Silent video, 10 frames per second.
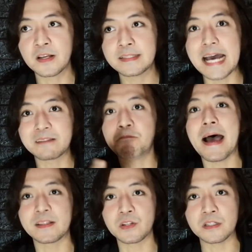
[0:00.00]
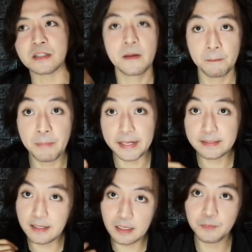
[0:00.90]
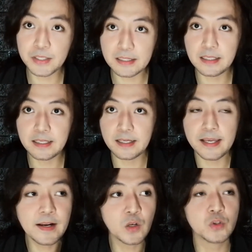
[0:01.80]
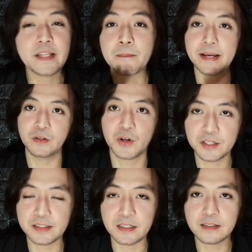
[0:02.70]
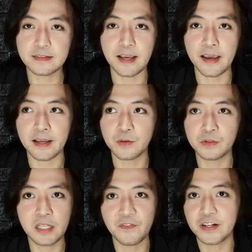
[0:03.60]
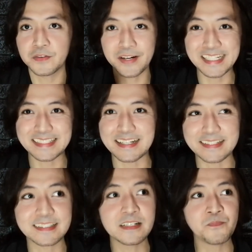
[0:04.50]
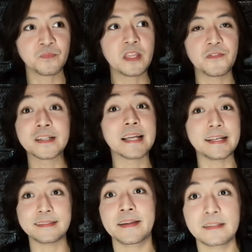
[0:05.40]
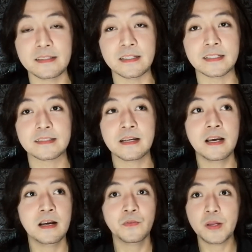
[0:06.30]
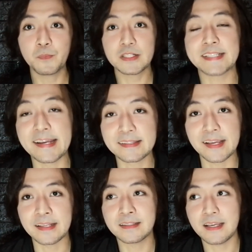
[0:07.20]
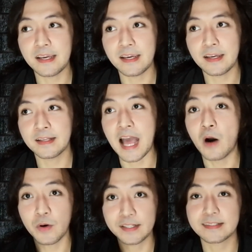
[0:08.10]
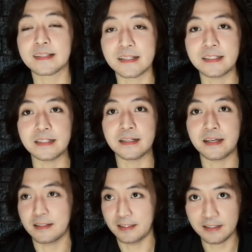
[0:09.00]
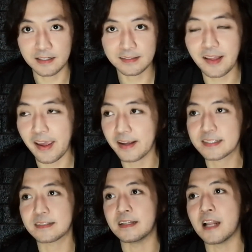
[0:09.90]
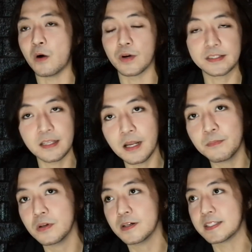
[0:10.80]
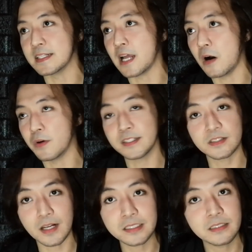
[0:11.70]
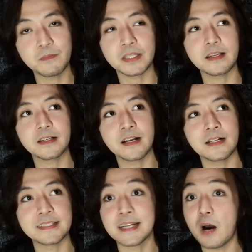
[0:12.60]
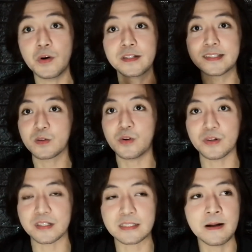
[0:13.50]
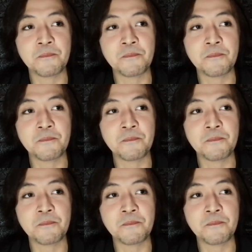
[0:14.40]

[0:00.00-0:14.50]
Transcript: that pattern by deliberately including minorities and different races, different identities represented in our study, in our text, in our syllabus, in our instructional materials, in our discourse,